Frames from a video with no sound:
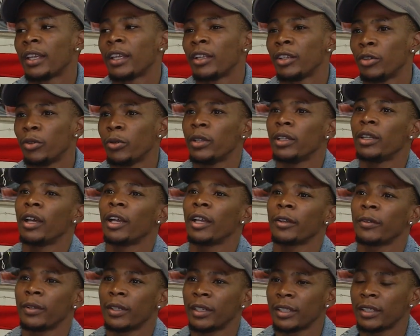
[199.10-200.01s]
Louis
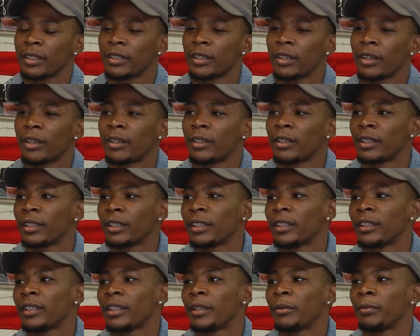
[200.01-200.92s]
liked what he saw,
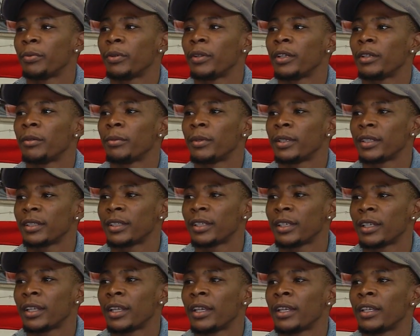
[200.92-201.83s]
and they pretty much
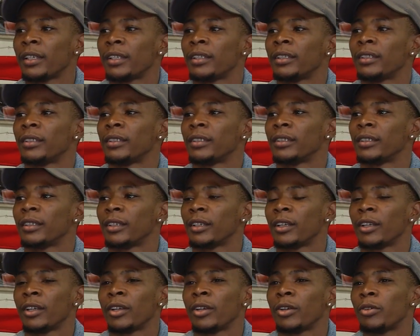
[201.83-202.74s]
said, hey,
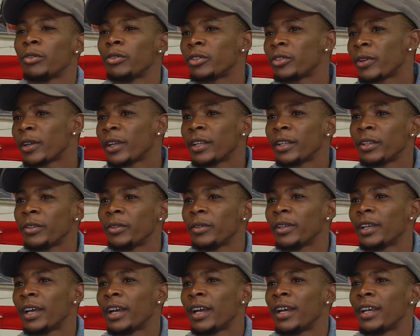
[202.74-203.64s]
who's training you
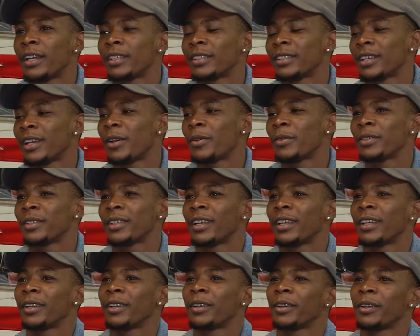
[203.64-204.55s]
guys? I was
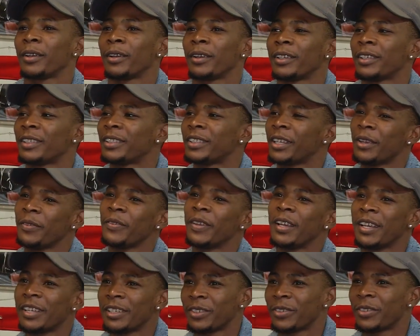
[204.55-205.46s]
like,
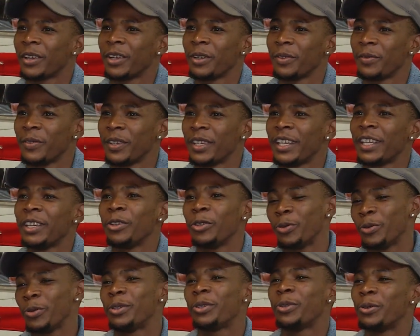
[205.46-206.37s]
Savion's training me in
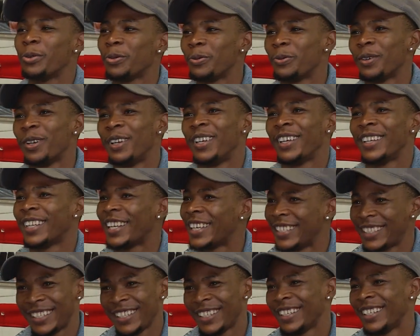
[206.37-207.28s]
YouTube.
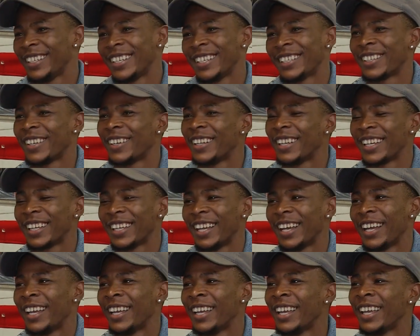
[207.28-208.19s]
That's it. That's all I
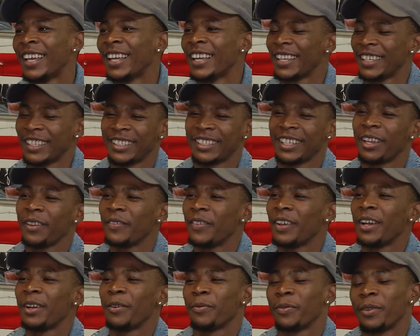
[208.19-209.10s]
got. And
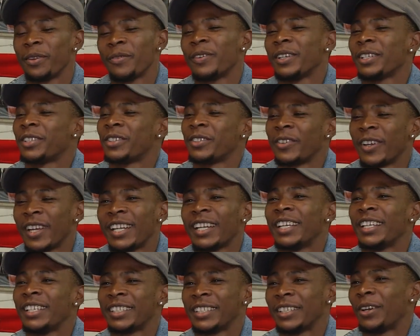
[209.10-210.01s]
Savion pretty much
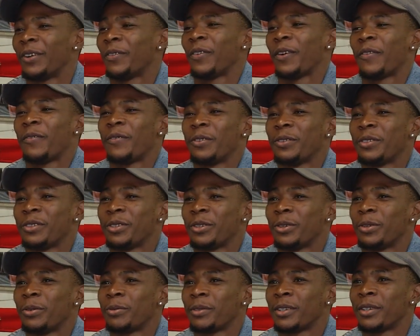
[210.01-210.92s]
traded himself off
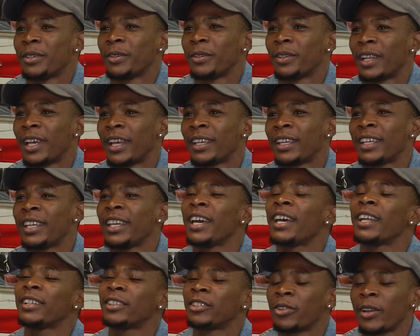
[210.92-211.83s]
YouTube too. Like, he
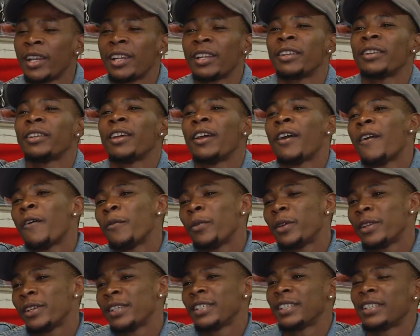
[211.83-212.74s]
had a training
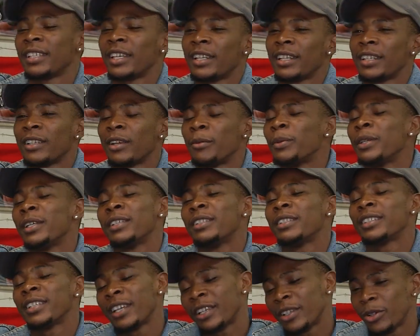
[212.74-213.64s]
when he was in
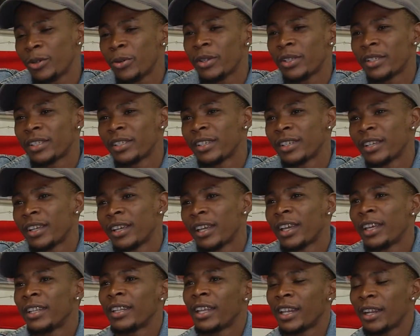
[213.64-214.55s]
St. Louis
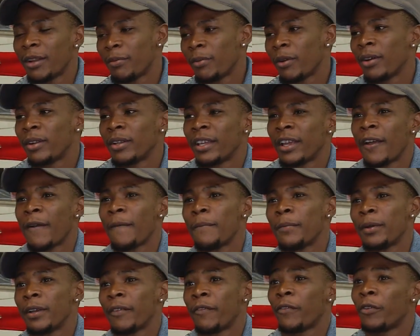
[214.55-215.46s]
that he brought down.
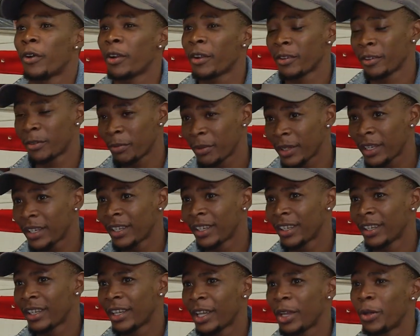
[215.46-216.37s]
But as far as me,
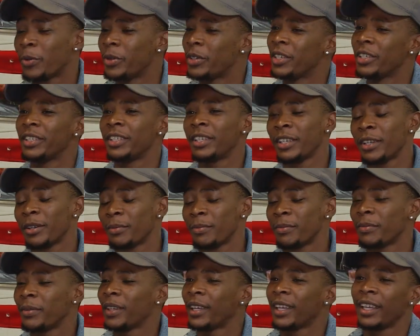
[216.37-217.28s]
it was just
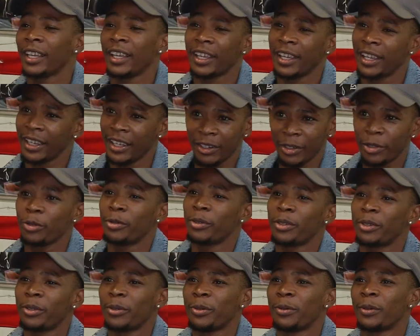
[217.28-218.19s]
him and
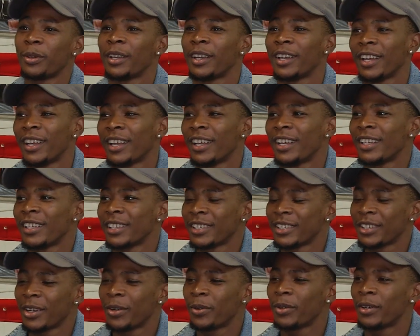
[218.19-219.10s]
YouTube.
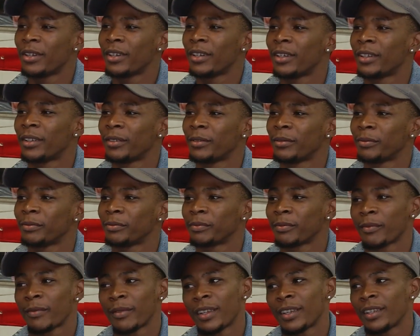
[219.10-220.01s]
So
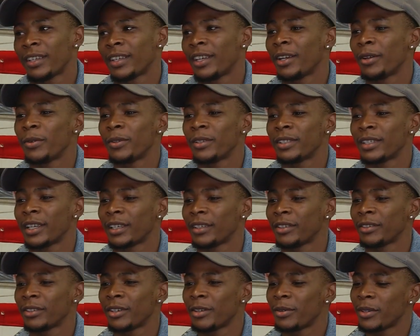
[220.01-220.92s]
yeah, we was like,
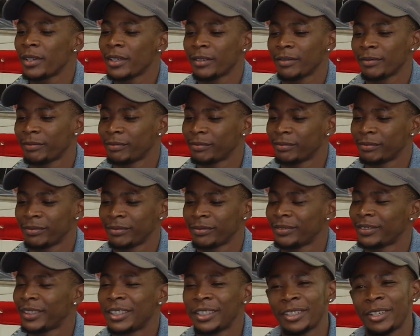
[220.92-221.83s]
you know what?
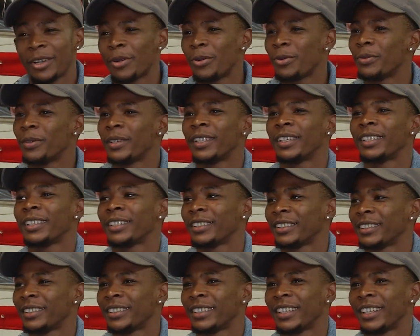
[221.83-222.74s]
Let's go, man.
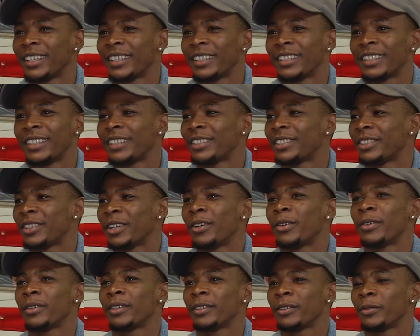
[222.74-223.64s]
Like, let's
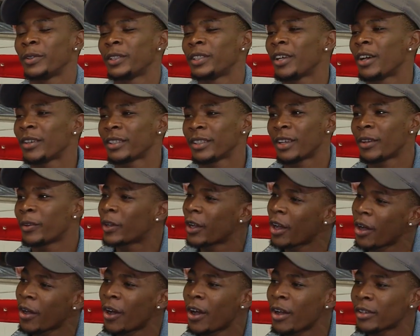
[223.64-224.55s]
go. We called
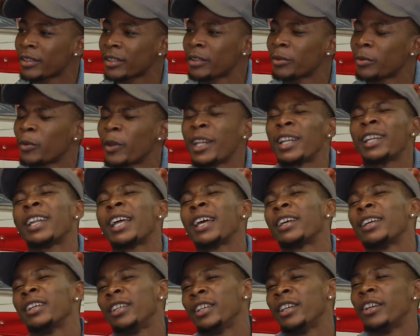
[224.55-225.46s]
Austin. We waited
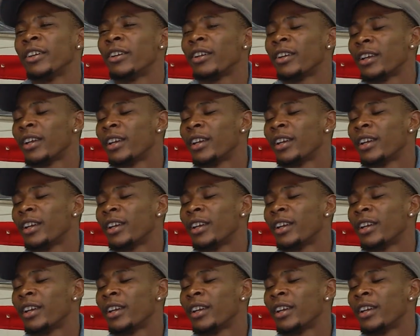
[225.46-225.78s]
like a year.